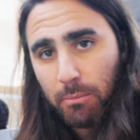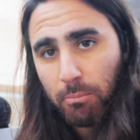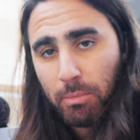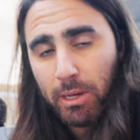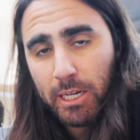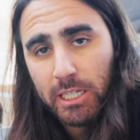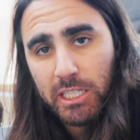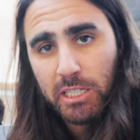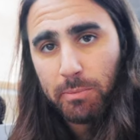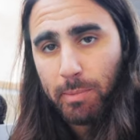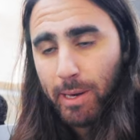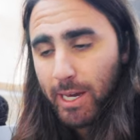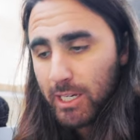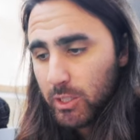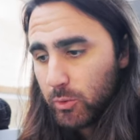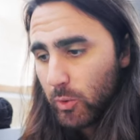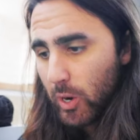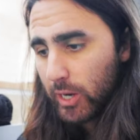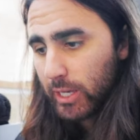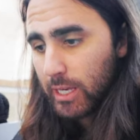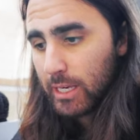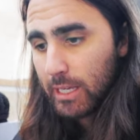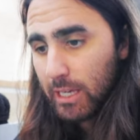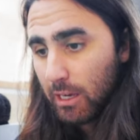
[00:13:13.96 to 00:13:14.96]
a big space
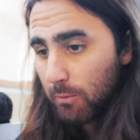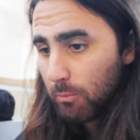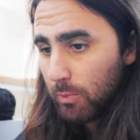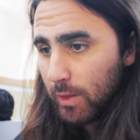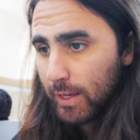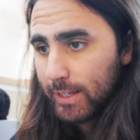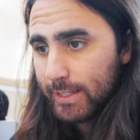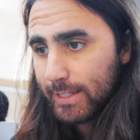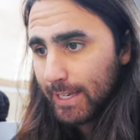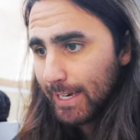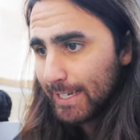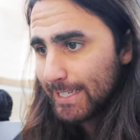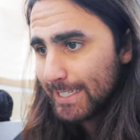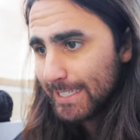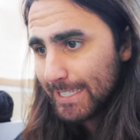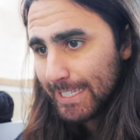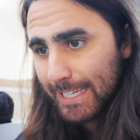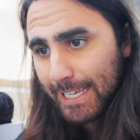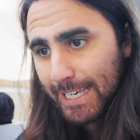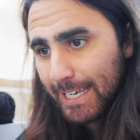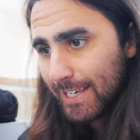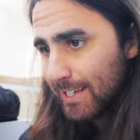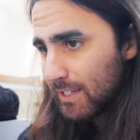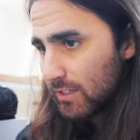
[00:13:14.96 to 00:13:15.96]
where I can keep things like
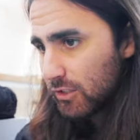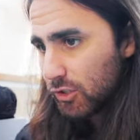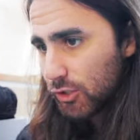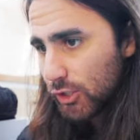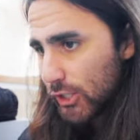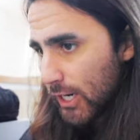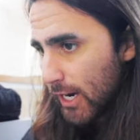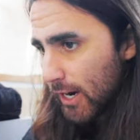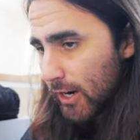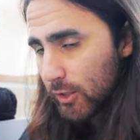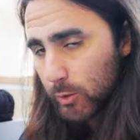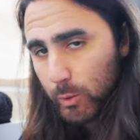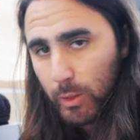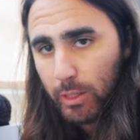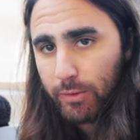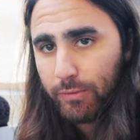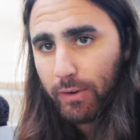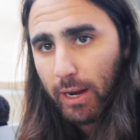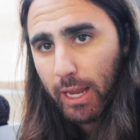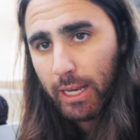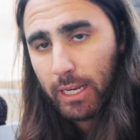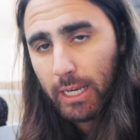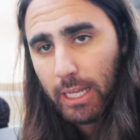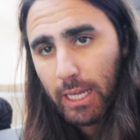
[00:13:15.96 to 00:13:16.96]
skis, chairs,
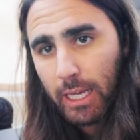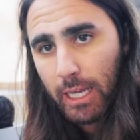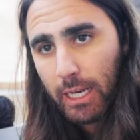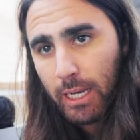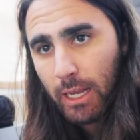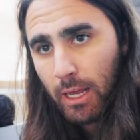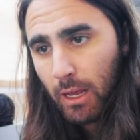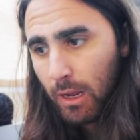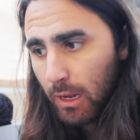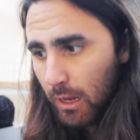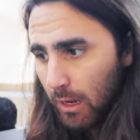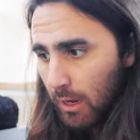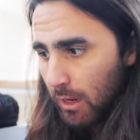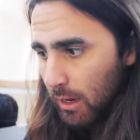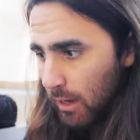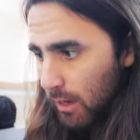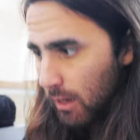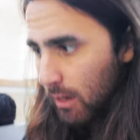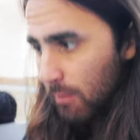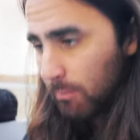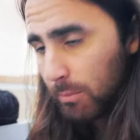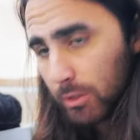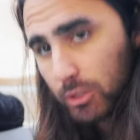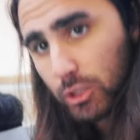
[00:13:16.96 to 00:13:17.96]
whatever I need.
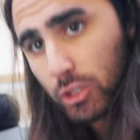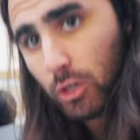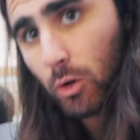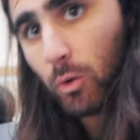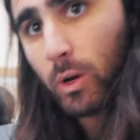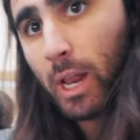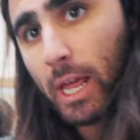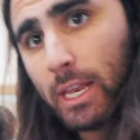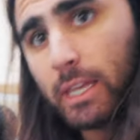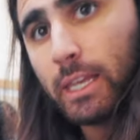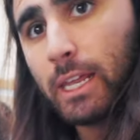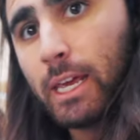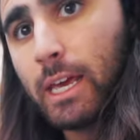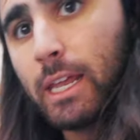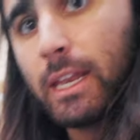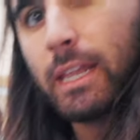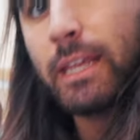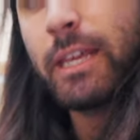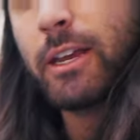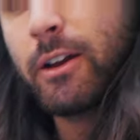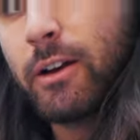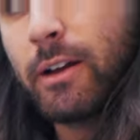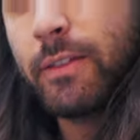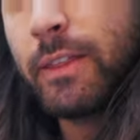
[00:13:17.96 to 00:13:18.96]
Um, so what I did here